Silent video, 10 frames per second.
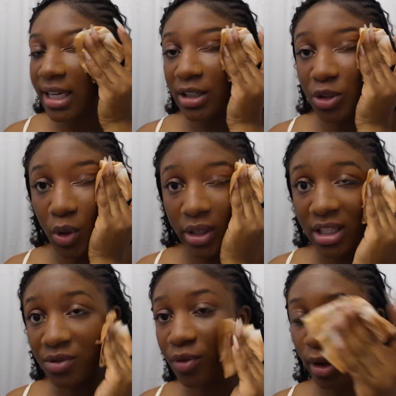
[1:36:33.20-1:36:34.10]
enjoyed
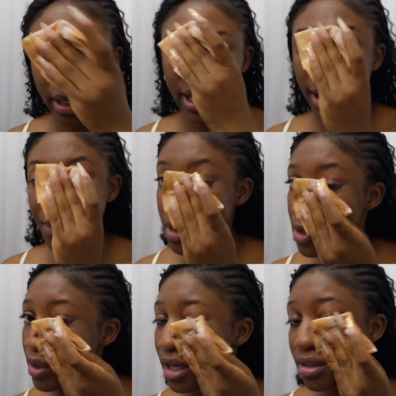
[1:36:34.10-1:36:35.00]
this vlog and happy
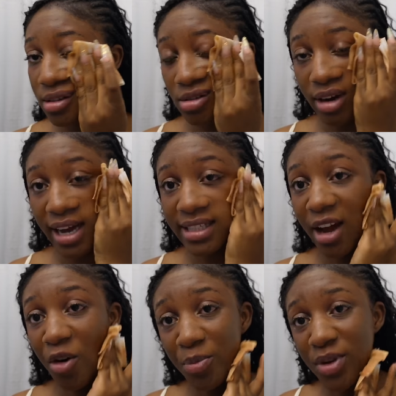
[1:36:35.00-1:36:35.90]
new year to you guys i
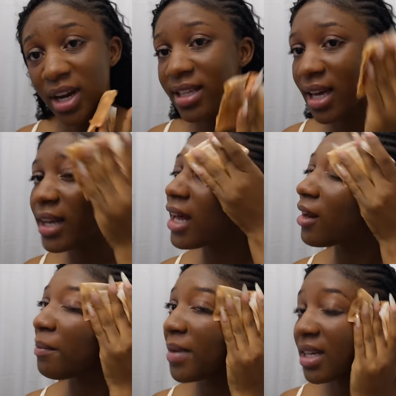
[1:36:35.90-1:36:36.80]
hope you guys had an
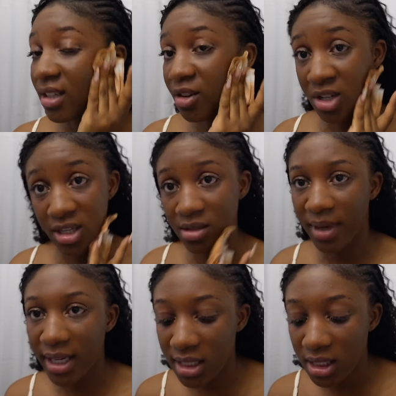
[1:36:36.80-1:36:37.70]
amazing
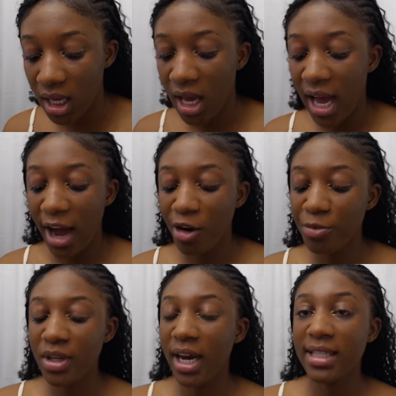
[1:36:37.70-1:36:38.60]
christmas i hope
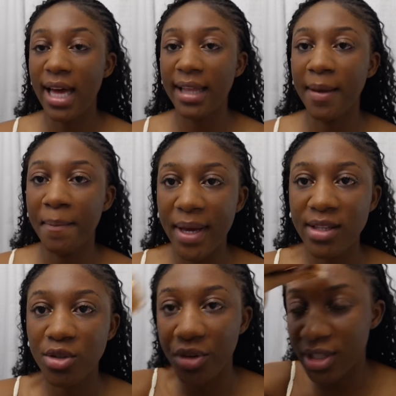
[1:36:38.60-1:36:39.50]
you guys had the
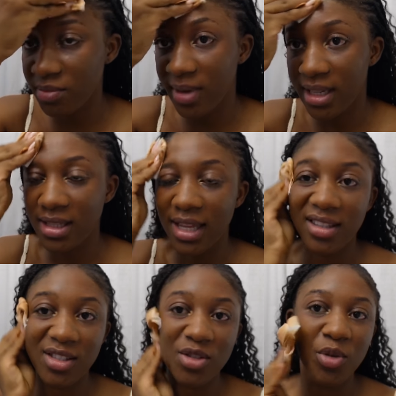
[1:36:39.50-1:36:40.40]
best christmas
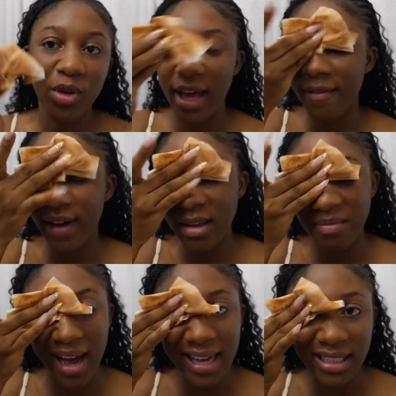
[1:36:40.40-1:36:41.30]
that you could ever
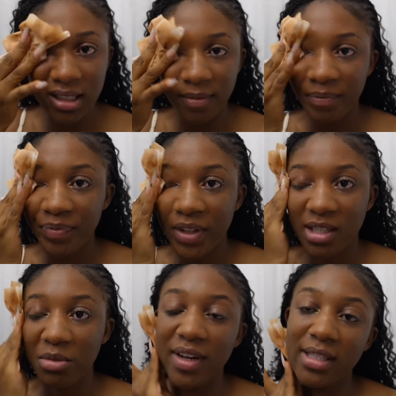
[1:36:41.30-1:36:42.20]
imagine
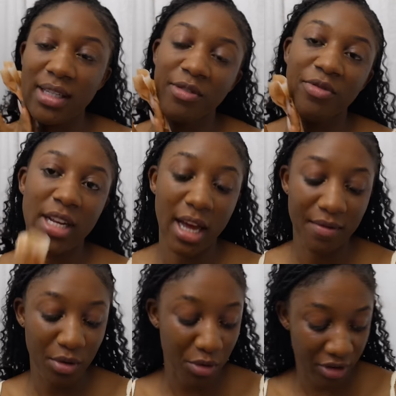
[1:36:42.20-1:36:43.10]
some of us didn't really have
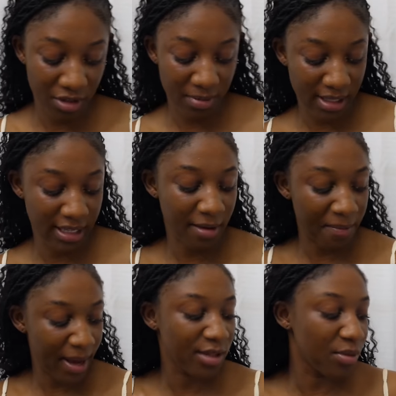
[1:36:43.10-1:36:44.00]
a good christmas like some
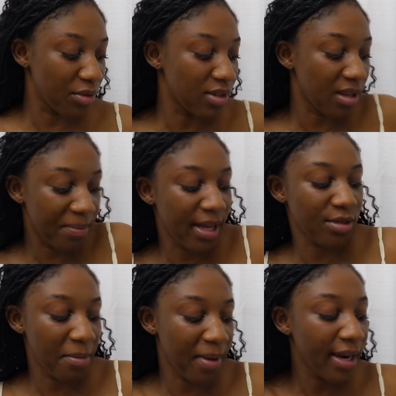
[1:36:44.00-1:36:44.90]
parts were good some parts
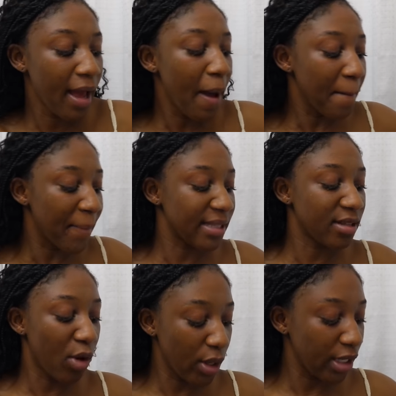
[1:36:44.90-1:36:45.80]
were bad
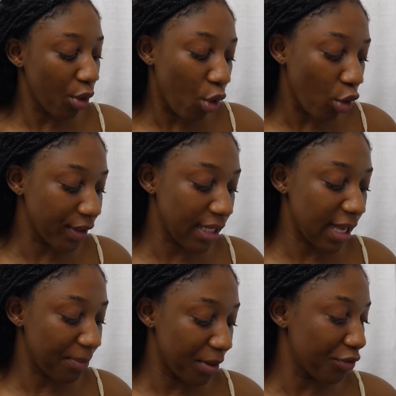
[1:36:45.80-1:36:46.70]
but all in all things
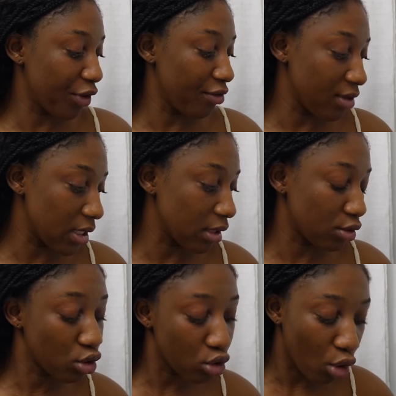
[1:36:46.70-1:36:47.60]
happen for a reason
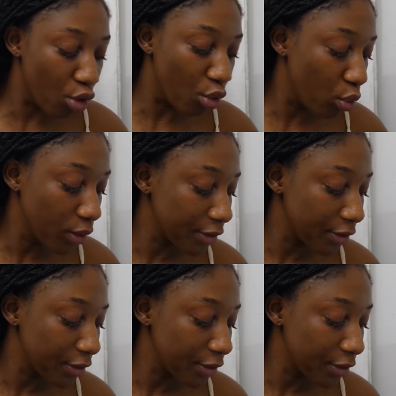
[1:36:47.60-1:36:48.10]
so